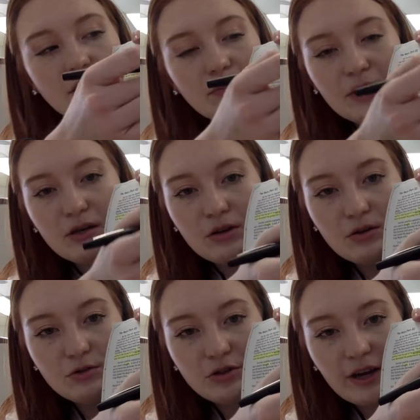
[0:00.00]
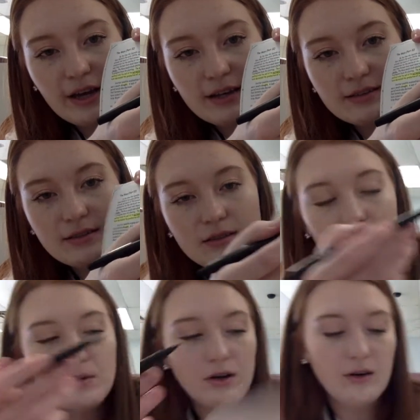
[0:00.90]
going to be nutrients. So
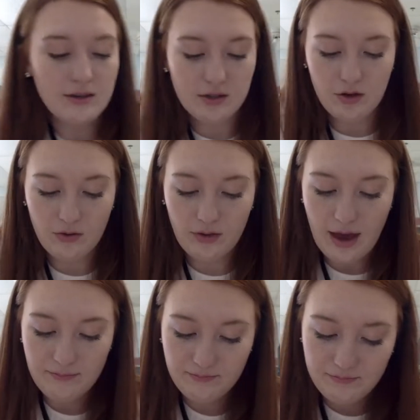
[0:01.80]
I'm going to go ahead and circle that.